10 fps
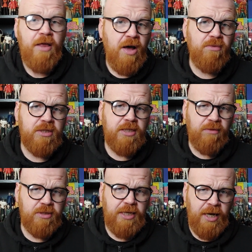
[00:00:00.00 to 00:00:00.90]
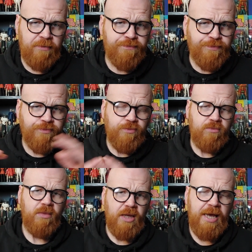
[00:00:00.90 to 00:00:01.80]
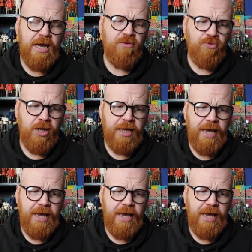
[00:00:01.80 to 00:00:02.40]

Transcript: that was kind of really